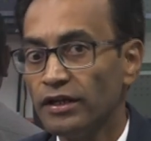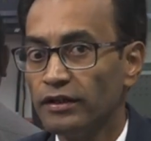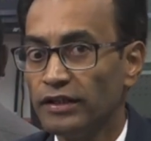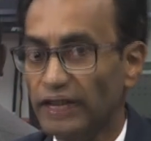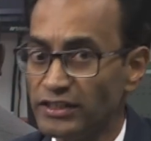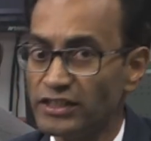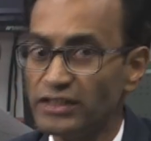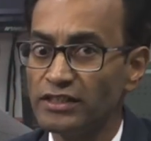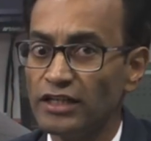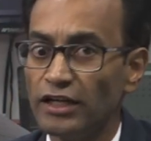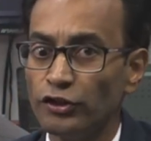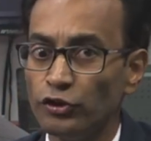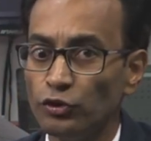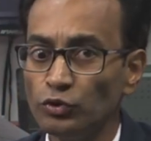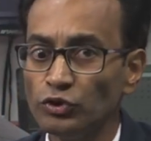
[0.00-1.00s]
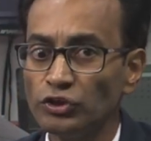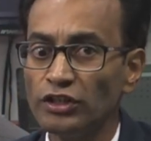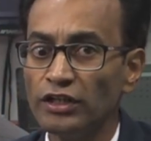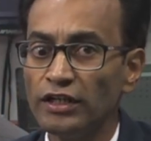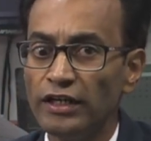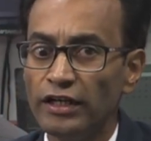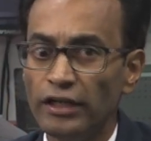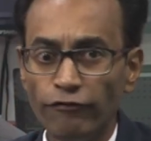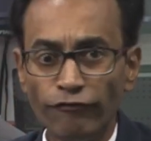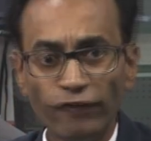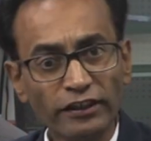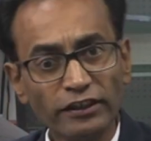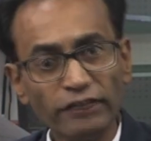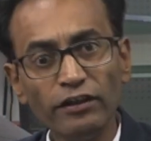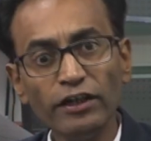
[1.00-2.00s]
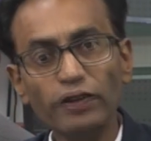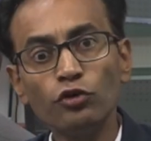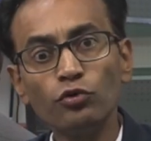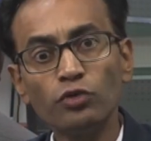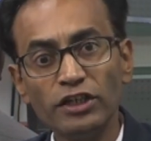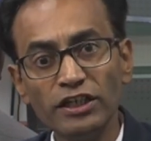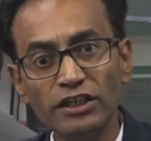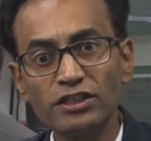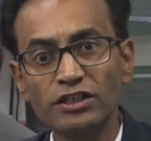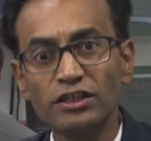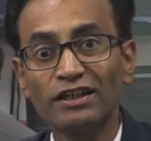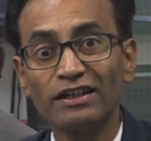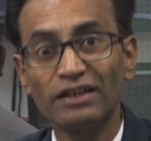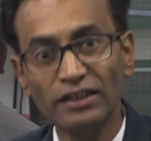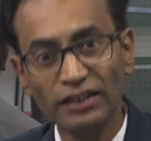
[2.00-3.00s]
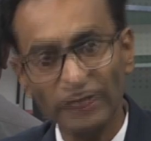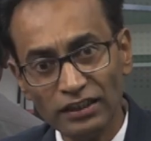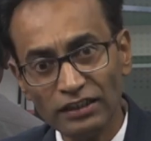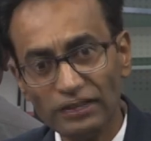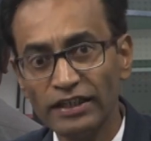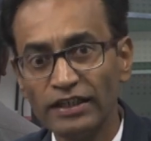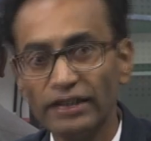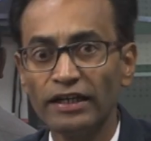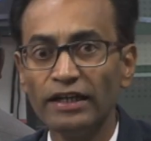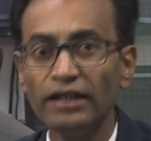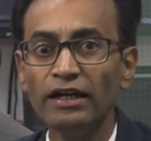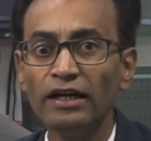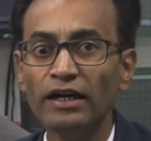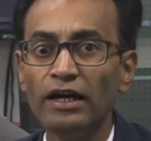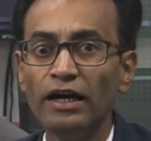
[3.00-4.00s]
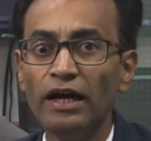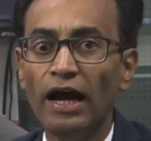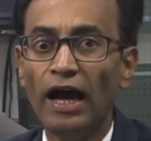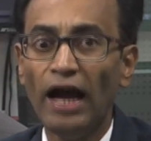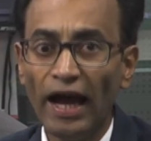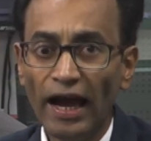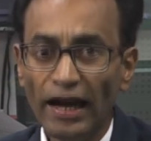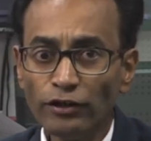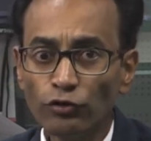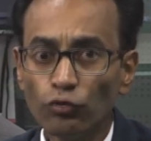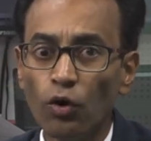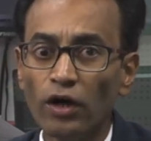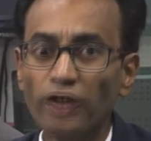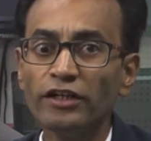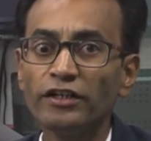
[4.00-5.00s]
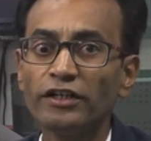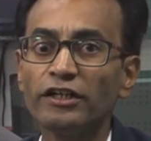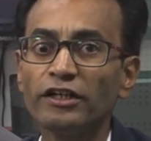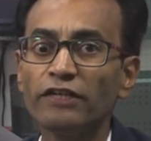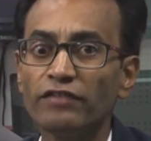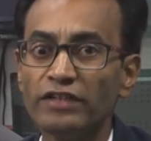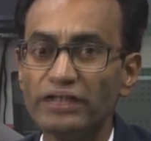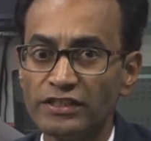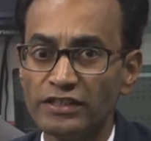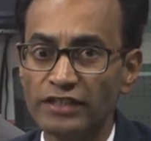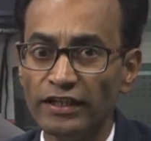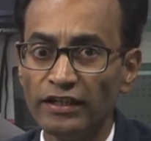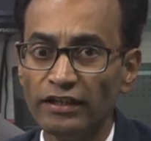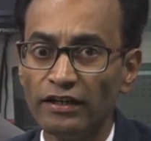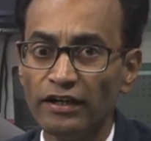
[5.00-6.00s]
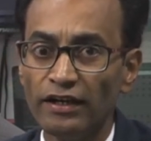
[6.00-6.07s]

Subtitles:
Cases are used effectively to teach critical thinking and quantitative reasoning